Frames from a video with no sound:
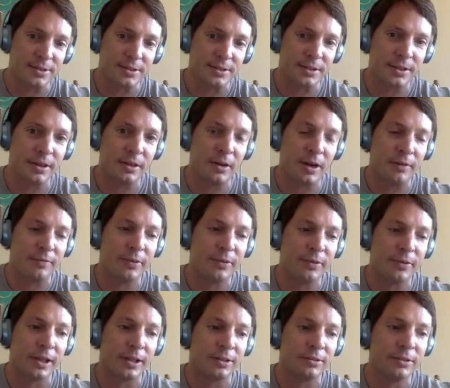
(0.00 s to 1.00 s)
I feel like
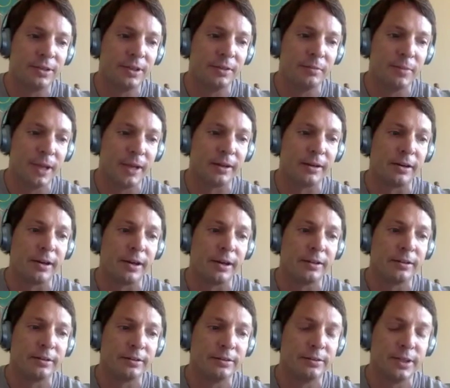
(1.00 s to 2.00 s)
you get better at
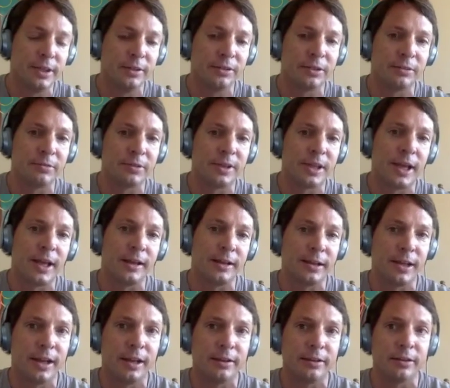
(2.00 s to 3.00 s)
dealing with that and
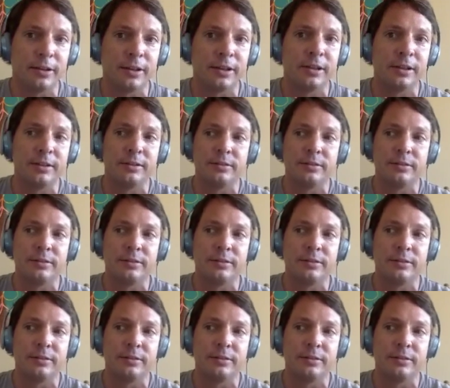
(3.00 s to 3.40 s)
handling it.